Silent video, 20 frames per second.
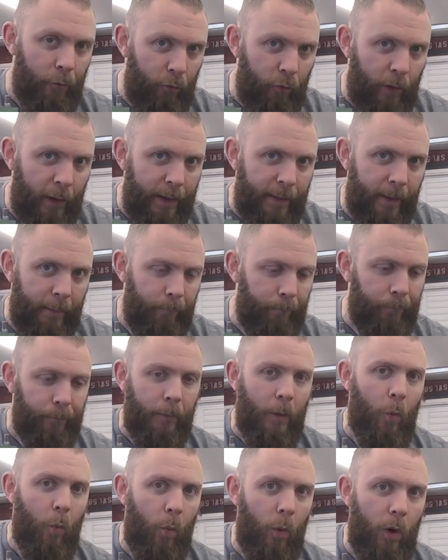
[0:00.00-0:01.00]
Right then,
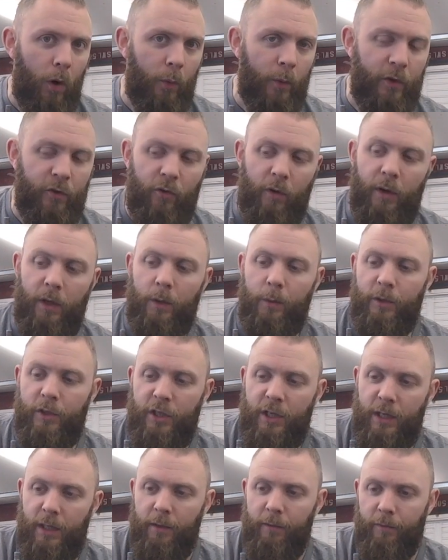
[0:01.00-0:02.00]
what are we trying to
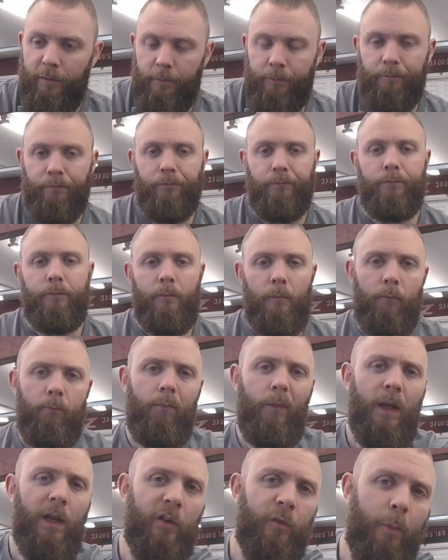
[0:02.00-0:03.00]
achieve?
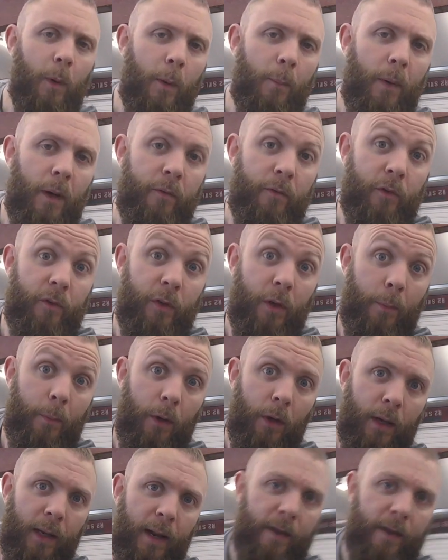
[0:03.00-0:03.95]
Let's pop over to the book